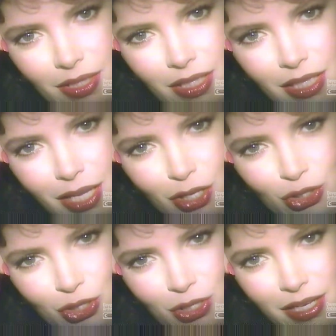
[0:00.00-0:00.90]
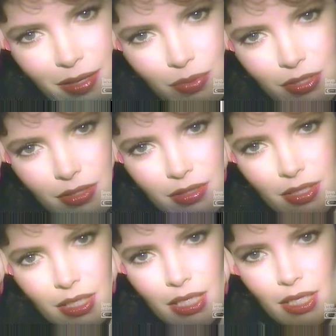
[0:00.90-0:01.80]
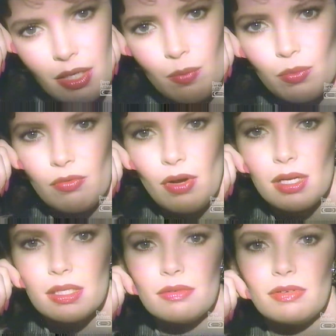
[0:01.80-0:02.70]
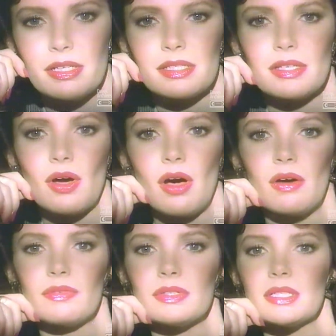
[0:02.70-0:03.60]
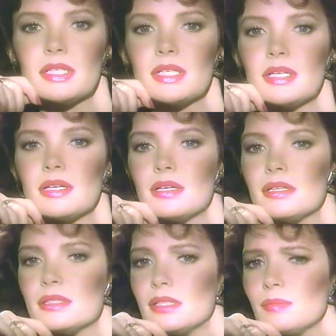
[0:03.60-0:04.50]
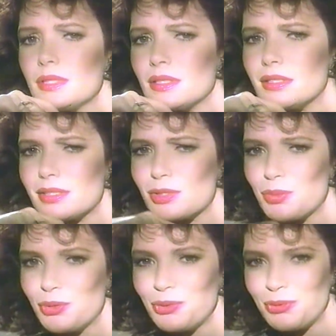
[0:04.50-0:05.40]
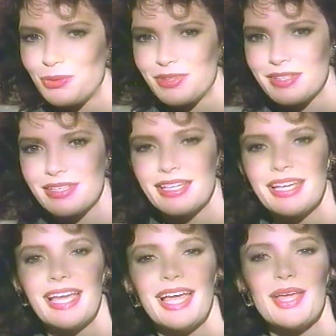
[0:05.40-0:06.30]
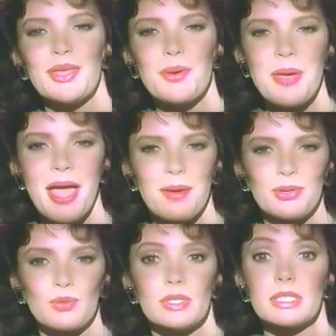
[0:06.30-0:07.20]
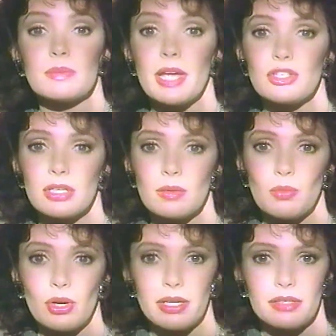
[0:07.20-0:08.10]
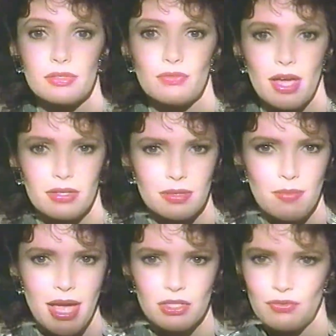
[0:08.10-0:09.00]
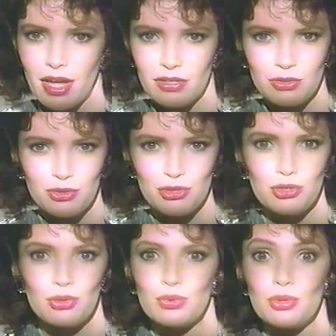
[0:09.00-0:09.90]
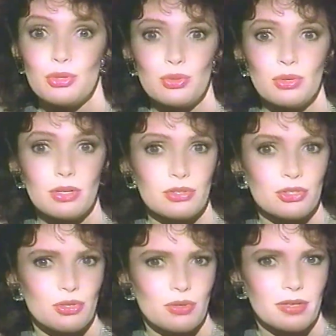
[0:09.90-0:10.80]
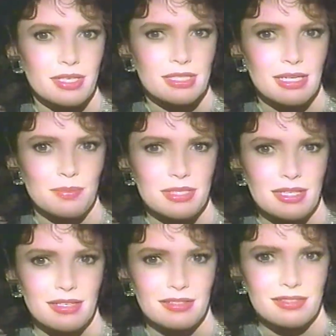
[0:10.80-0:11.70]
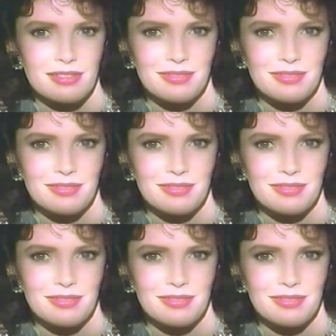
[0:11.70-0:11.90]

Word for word: Luscious lips provocatively soft, temptingly smooth. They're pampered with special emollients found in Max Factor's two new luxurious lipsticks.